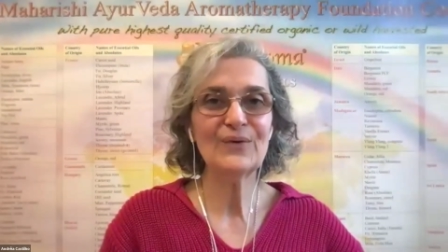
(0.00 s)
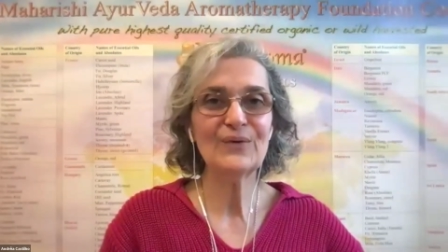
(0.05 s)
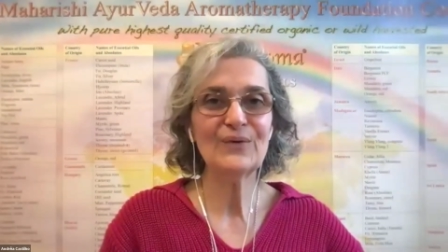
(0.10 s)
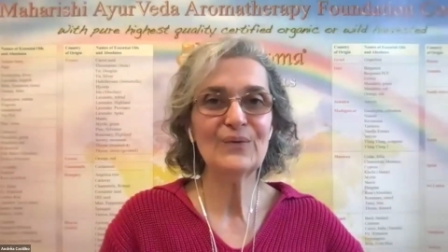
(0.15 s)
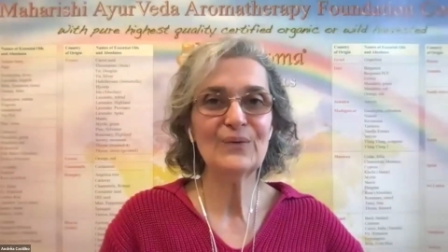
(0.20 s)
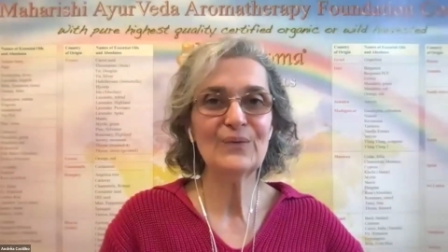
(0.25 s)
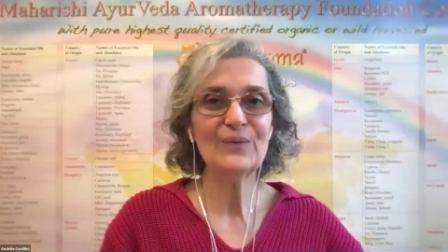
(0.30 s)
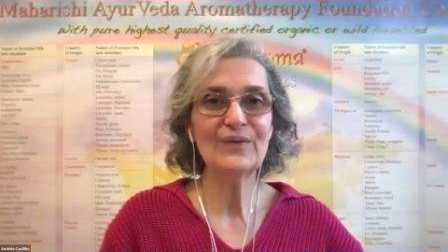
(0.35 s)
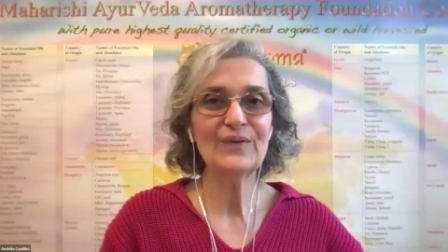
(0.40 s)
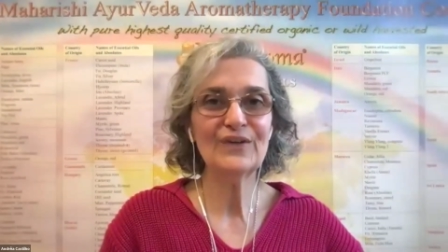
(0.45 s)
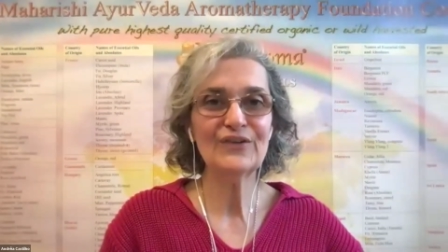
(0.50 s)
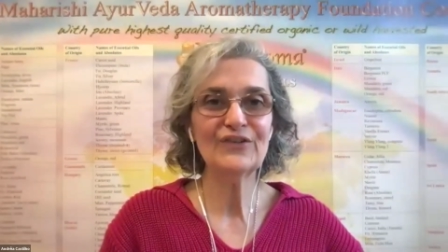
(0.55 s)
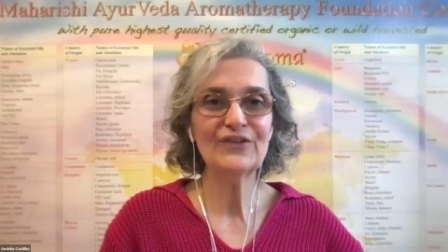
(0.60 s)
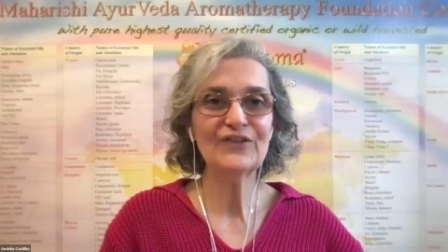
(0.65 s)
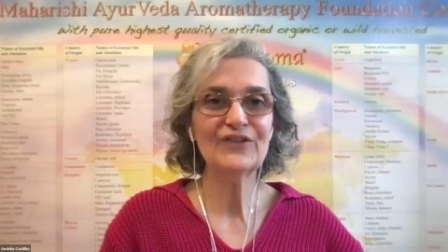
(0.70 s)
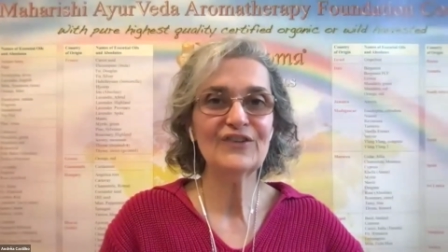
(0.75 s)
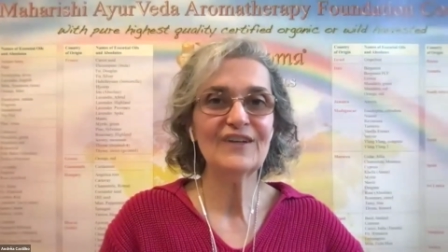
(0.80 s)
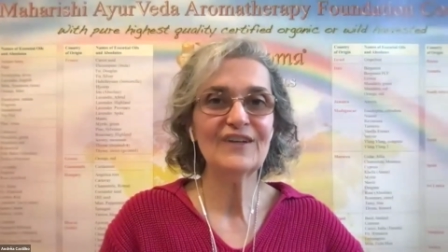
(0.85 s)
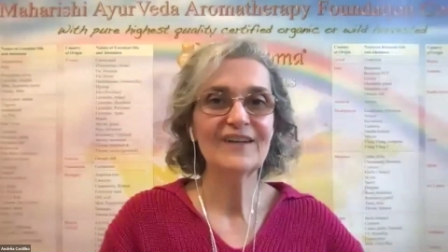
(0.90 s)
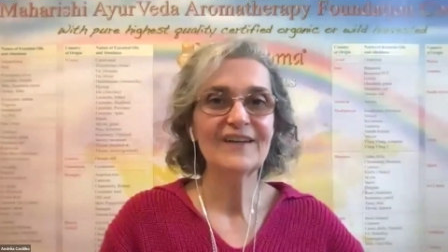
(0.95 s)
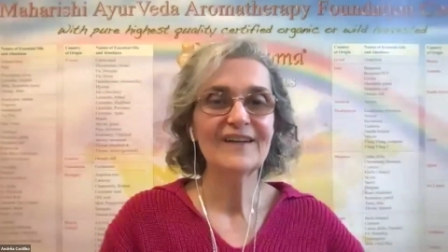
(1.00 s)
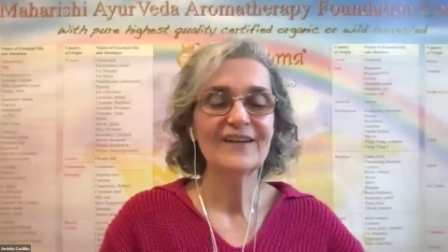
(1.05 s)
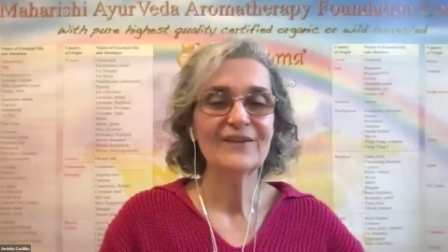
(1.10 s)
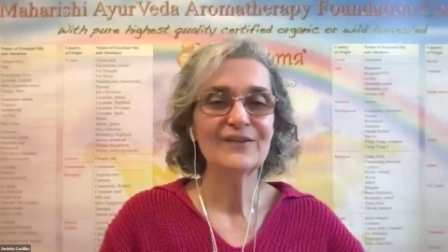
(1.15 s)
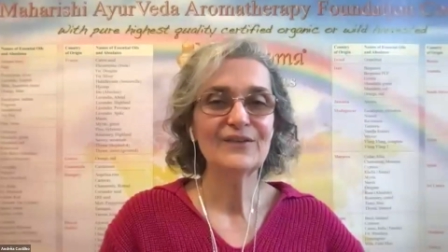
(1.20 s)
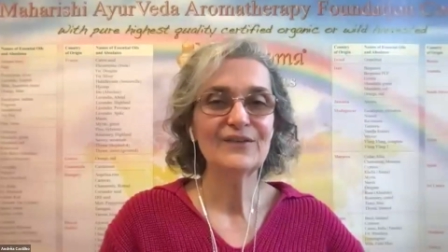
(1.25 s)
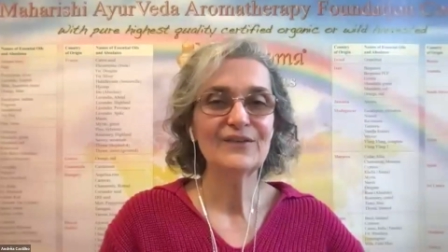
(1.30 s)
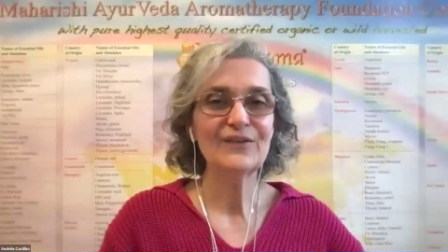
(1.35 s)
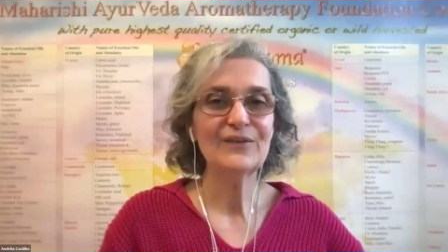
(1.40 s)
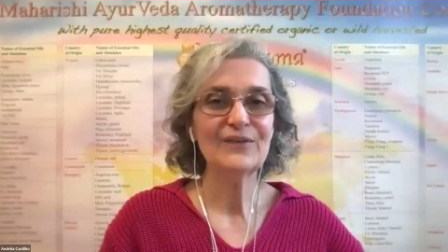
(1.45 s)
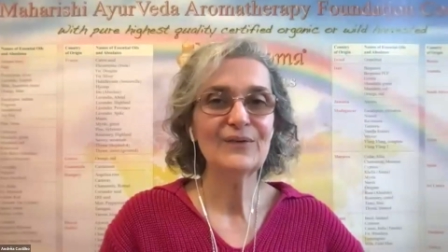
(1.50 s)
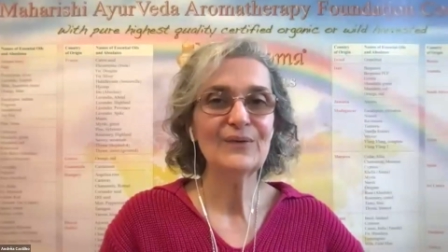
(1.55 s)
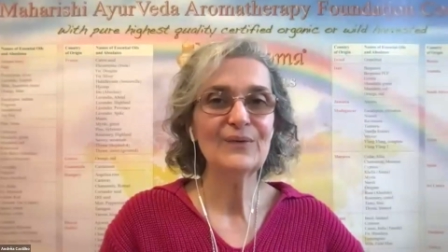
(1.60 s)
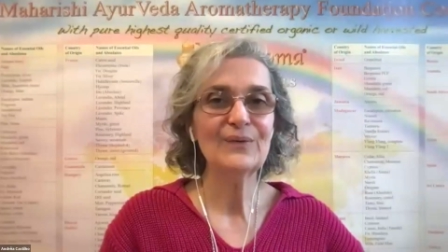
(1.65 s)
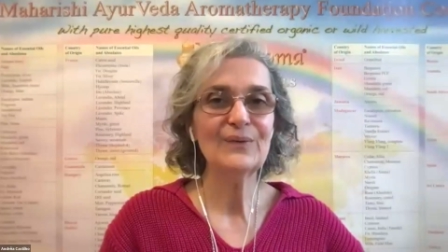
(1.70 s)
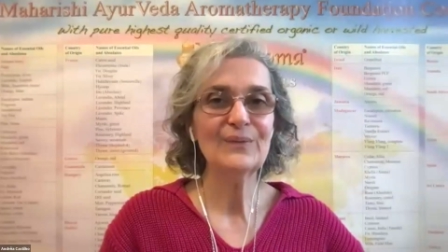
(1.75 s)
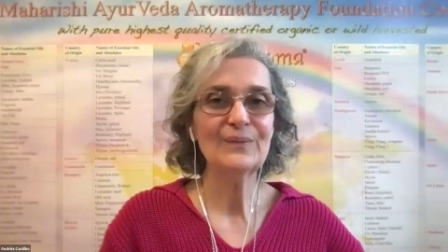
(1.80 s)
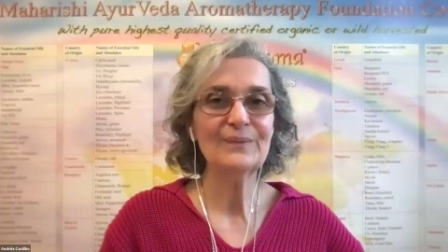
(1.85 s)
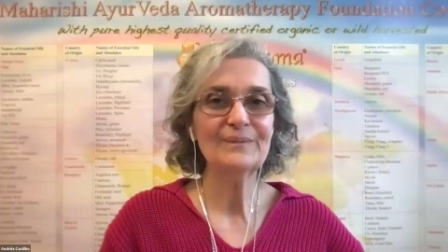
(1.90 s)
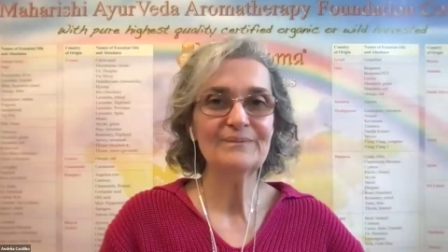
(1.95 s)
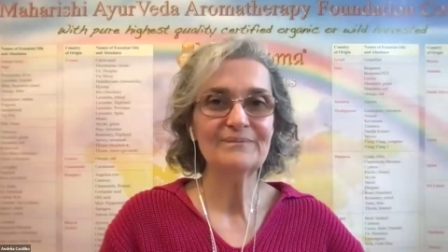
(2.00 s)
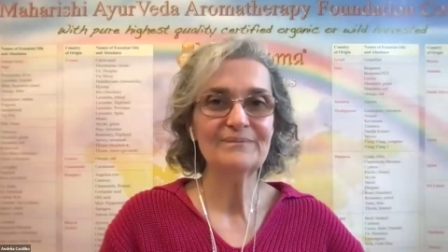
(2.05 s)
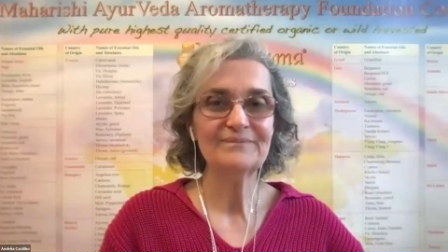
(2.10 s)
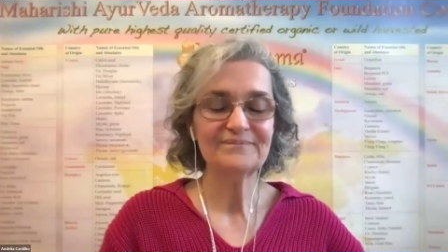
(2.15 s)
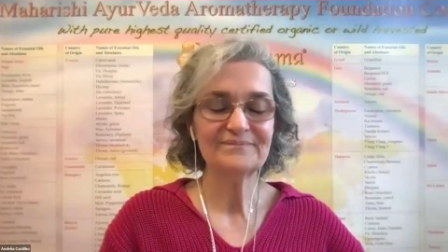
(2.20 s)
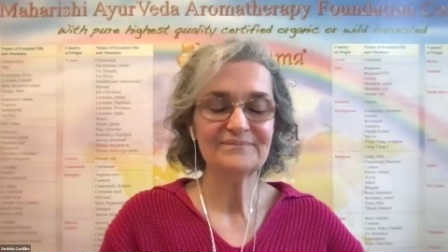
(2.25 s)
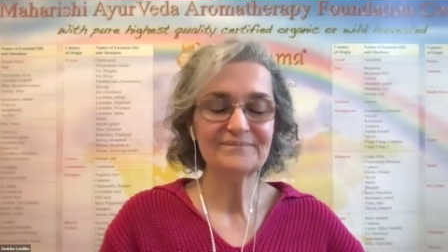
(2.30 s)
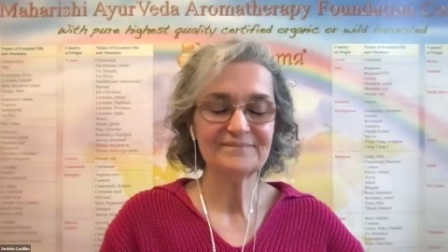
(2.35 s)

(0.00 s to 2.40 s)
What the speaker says: who wish to